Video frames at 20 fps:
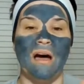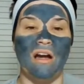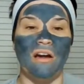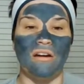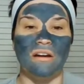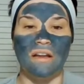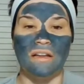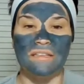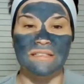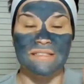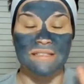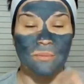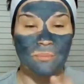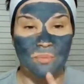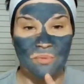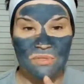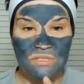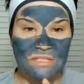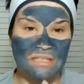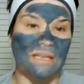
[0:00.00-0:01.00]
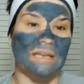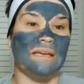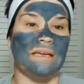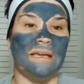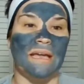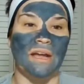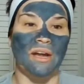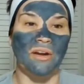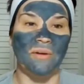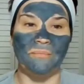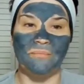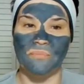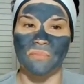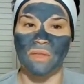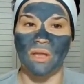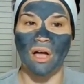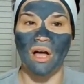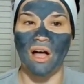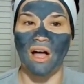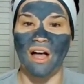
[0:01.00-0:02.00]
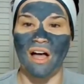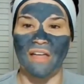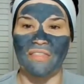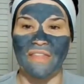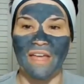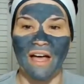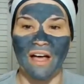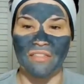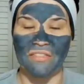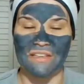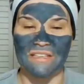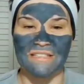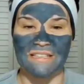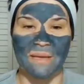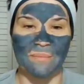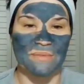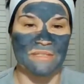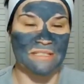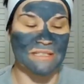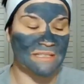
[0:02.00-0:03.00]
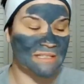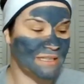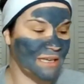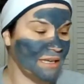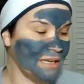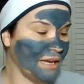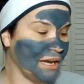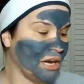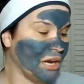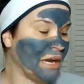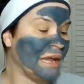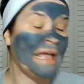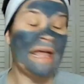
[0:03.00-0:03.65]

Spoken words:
our simple skincare, the healthy steps to skincare,